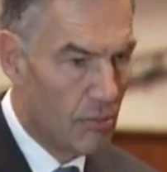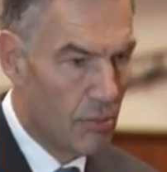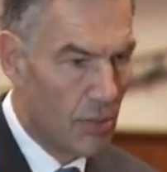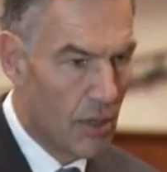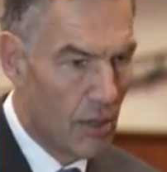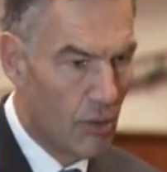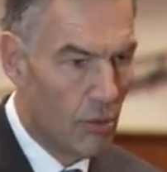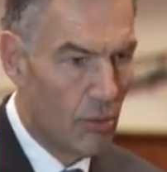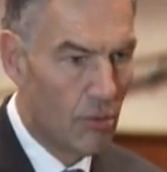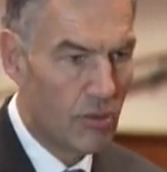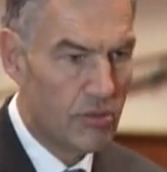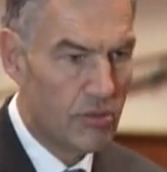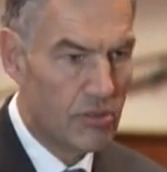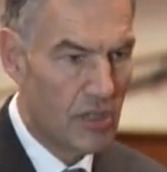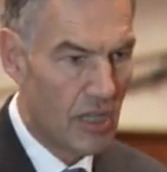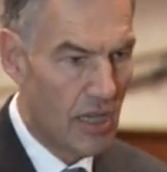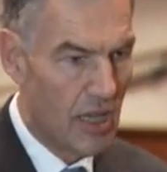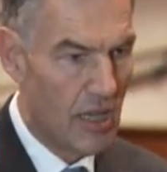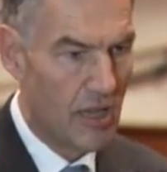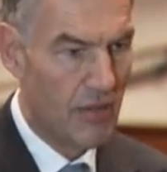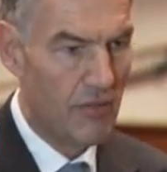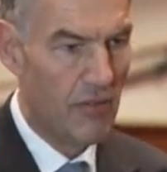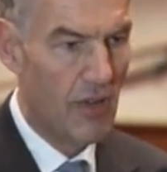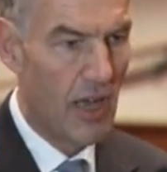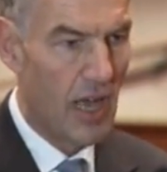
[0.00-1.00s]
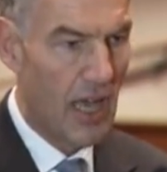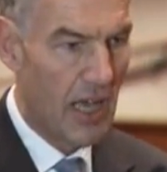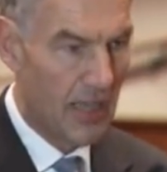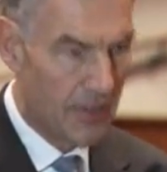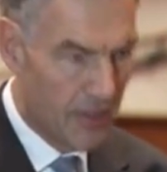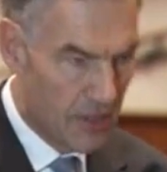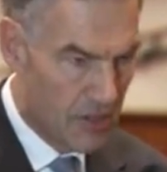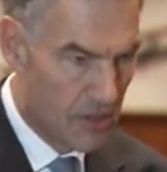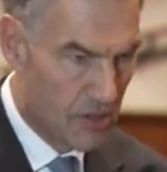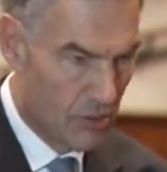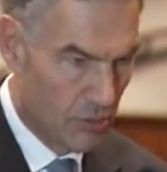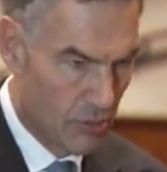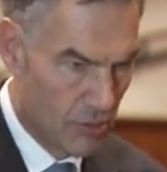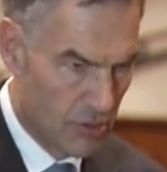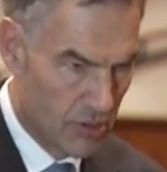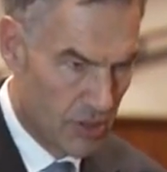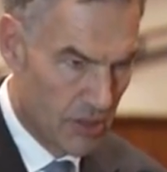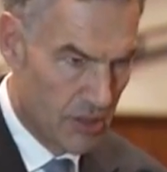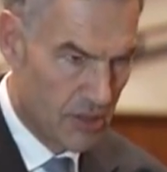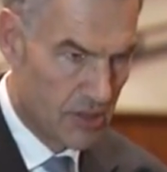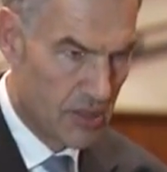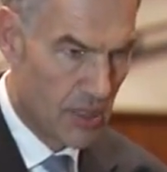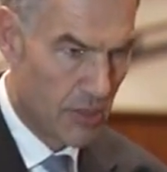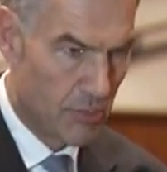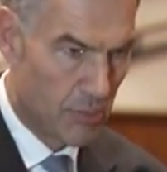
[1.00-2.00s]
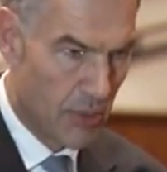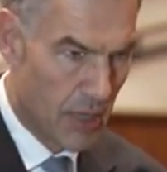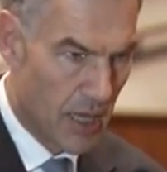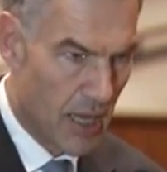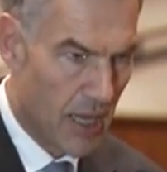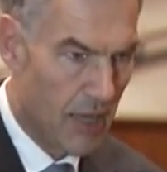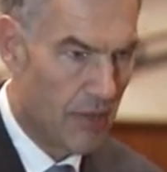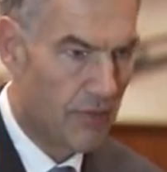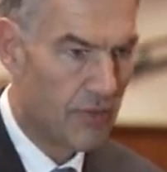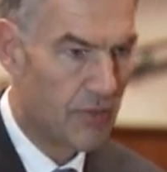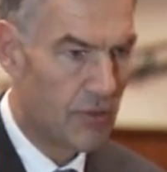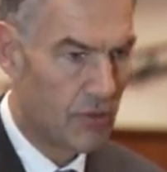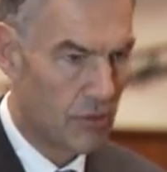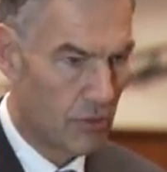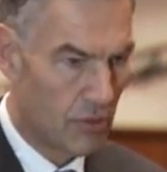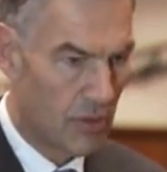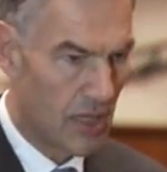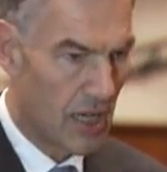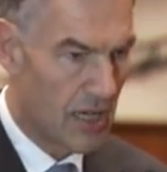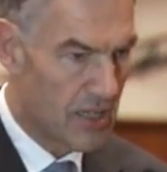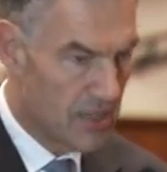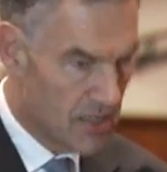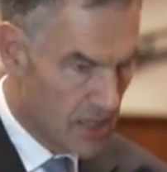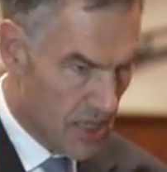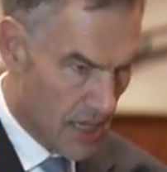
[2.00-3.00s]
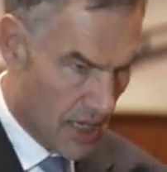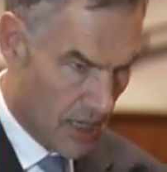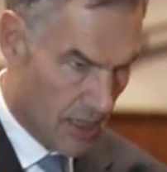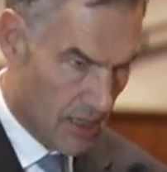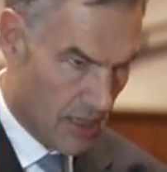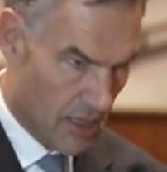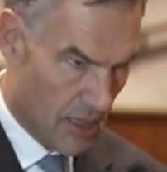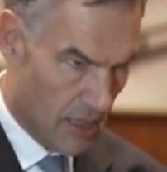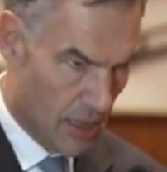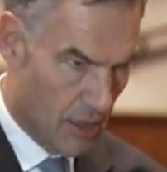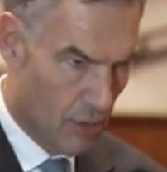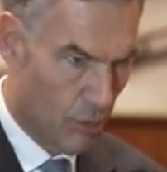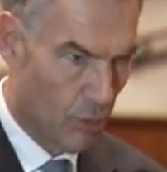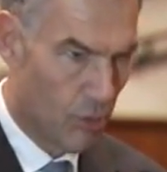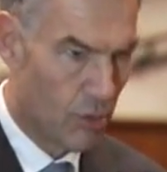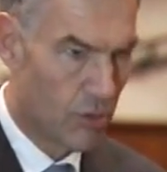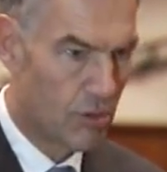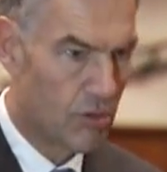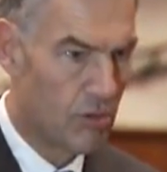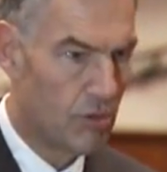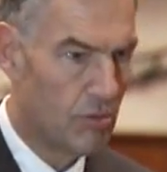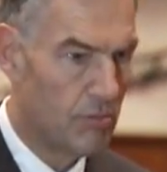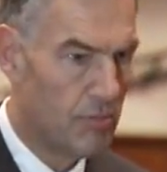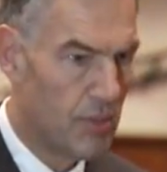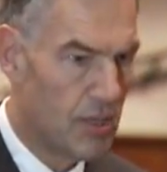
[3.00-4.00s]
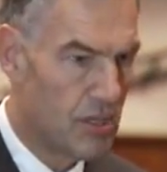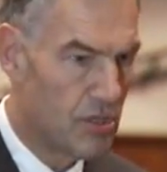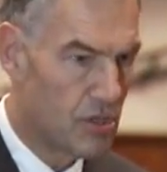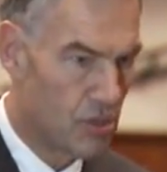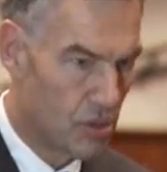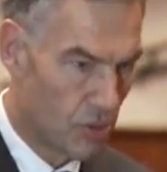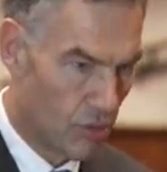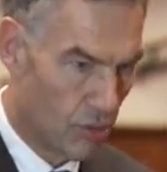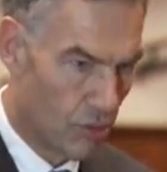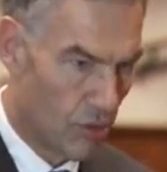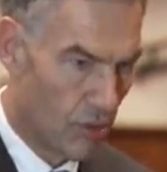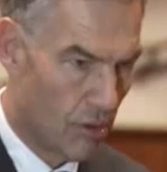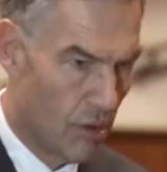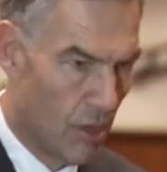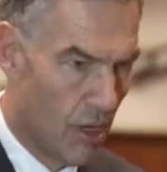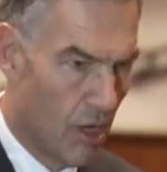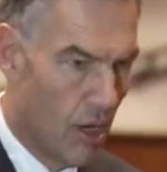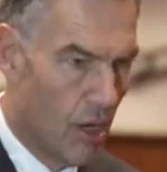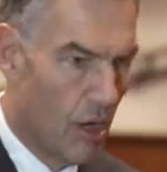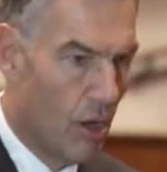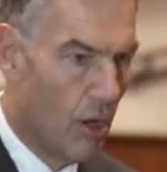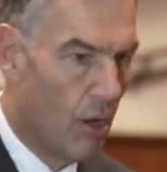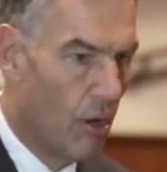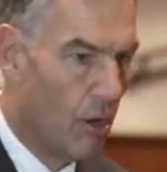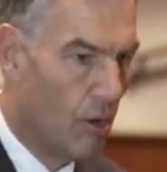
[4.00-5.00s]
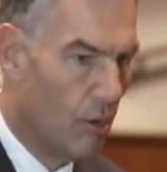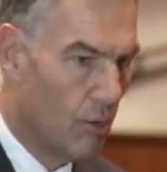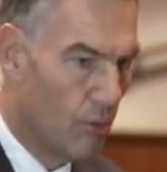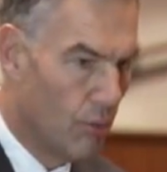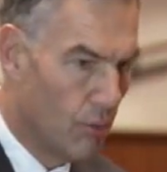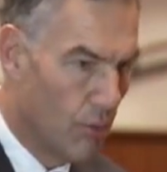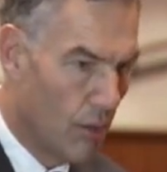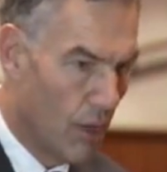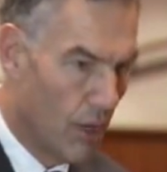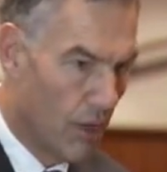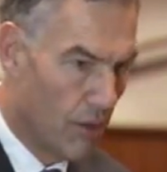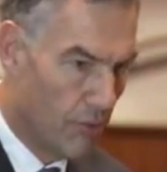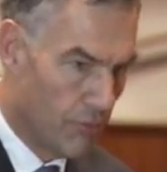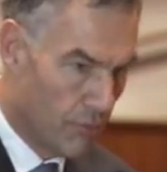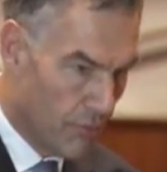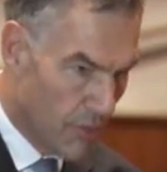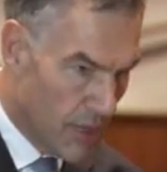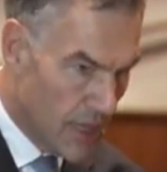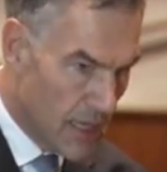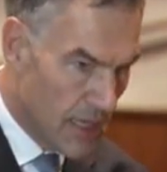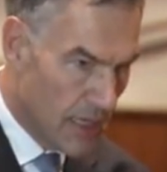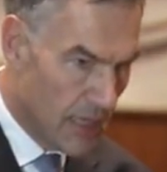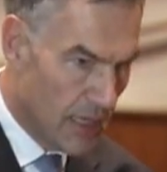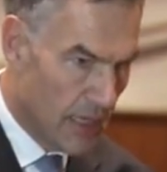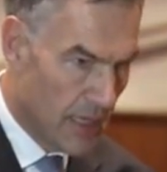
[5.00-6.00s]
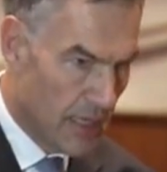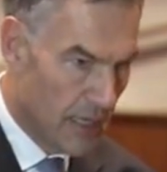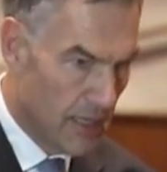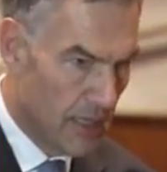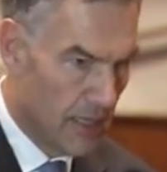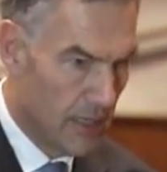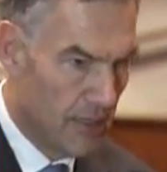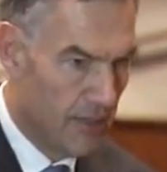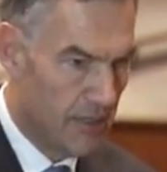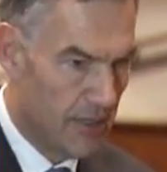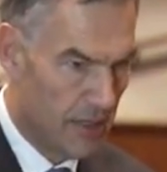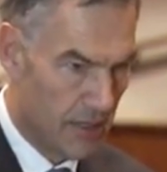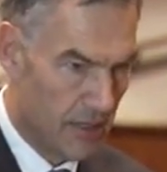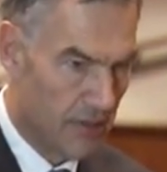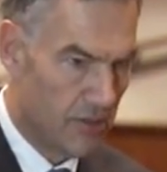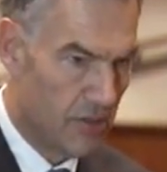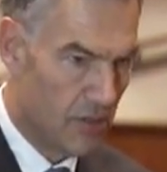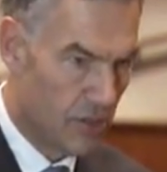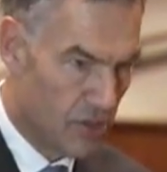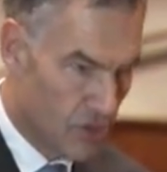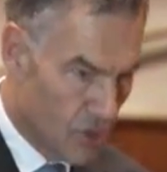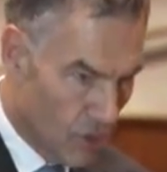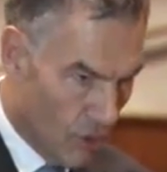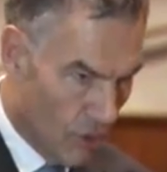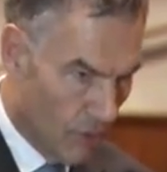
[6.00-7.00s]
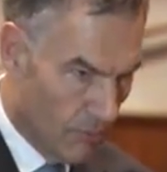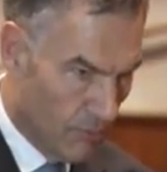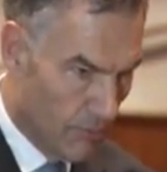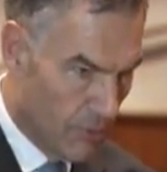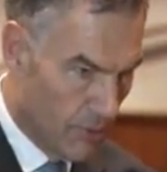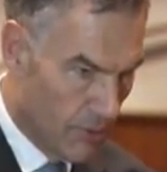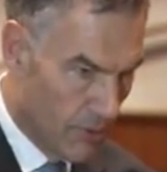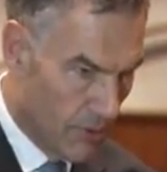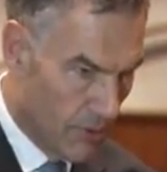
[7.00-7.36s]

We also have other sources that we have to dissect in order to be sure who really did the job.